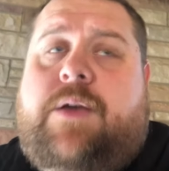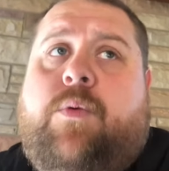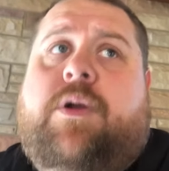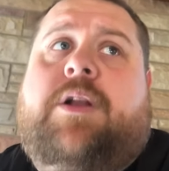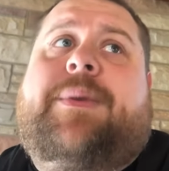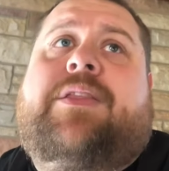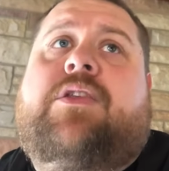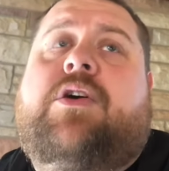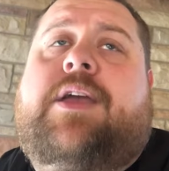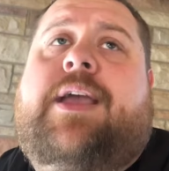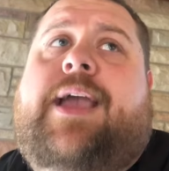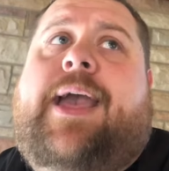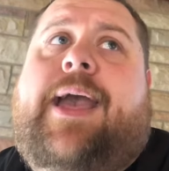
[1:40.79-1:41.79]
We're going to be
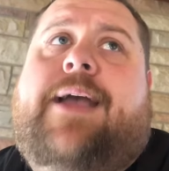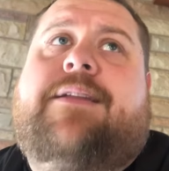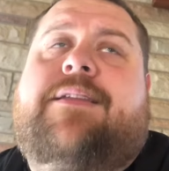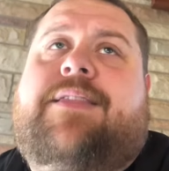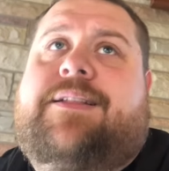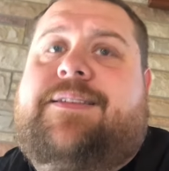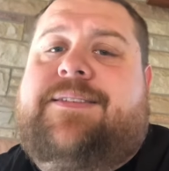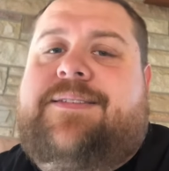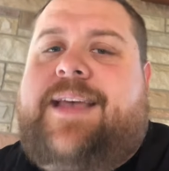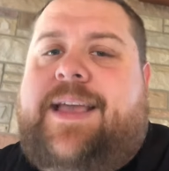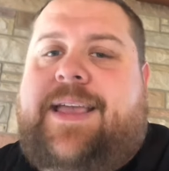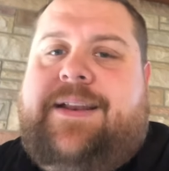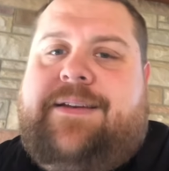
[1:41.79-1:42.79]
looking at the
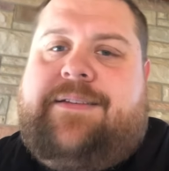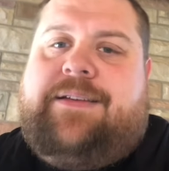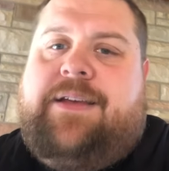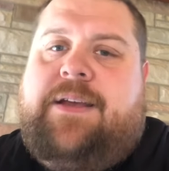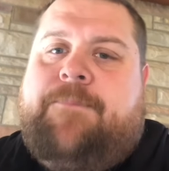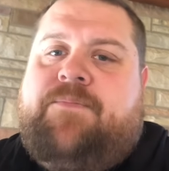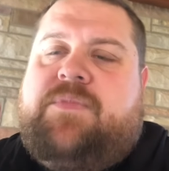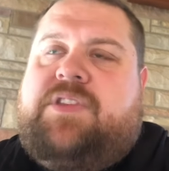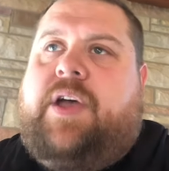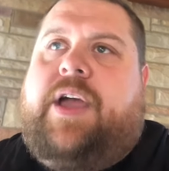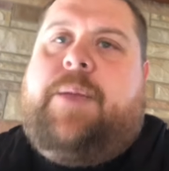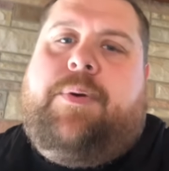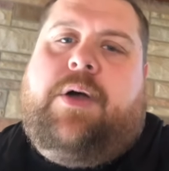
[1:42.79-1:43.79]
second
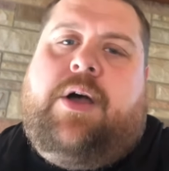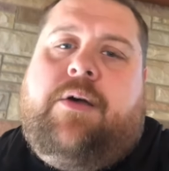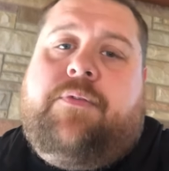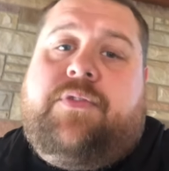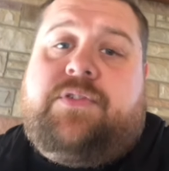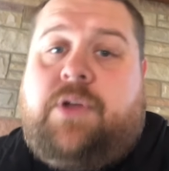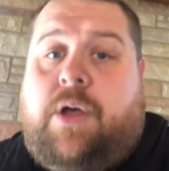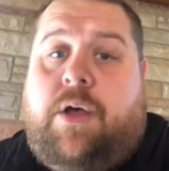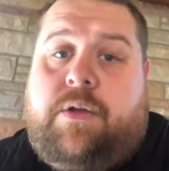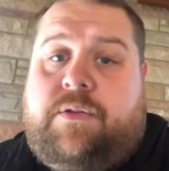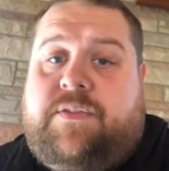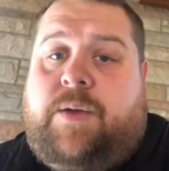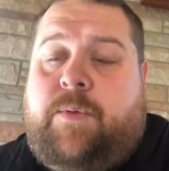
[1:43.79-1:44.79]
type of
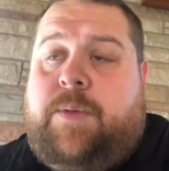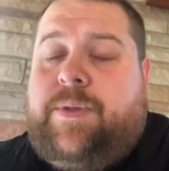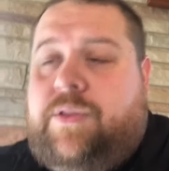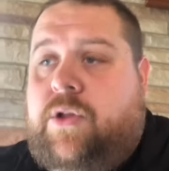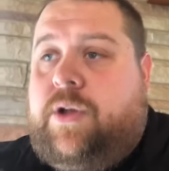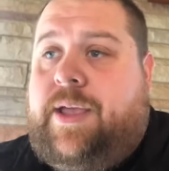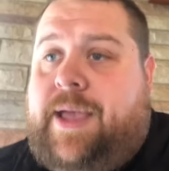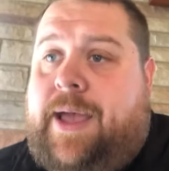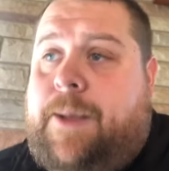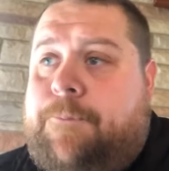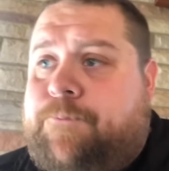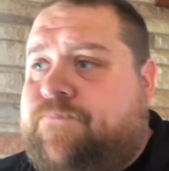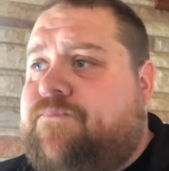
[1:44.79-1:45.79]
songs that we've been looking at
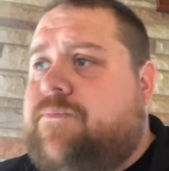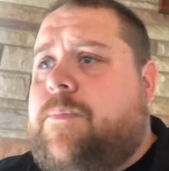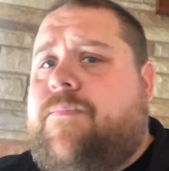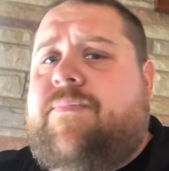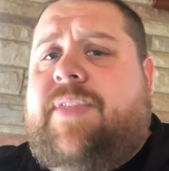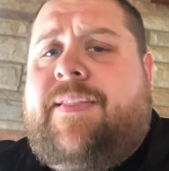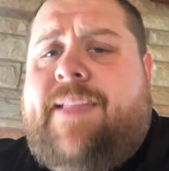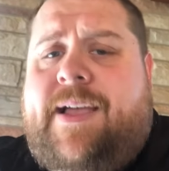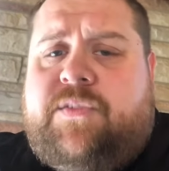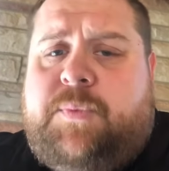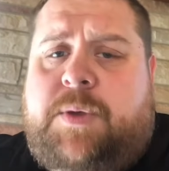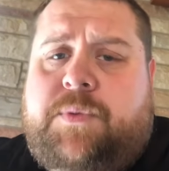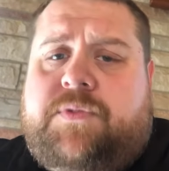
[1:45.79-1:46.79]
Last
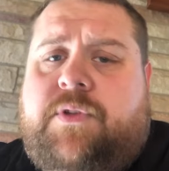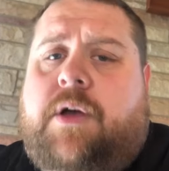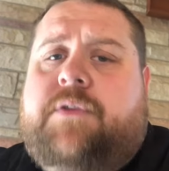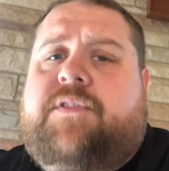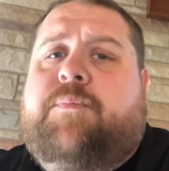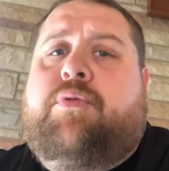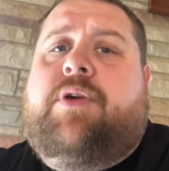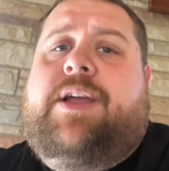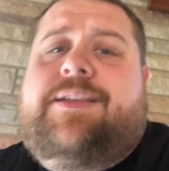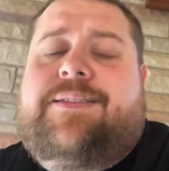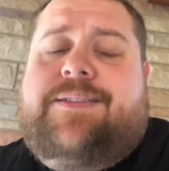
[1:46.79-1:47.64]
week was songs of praise.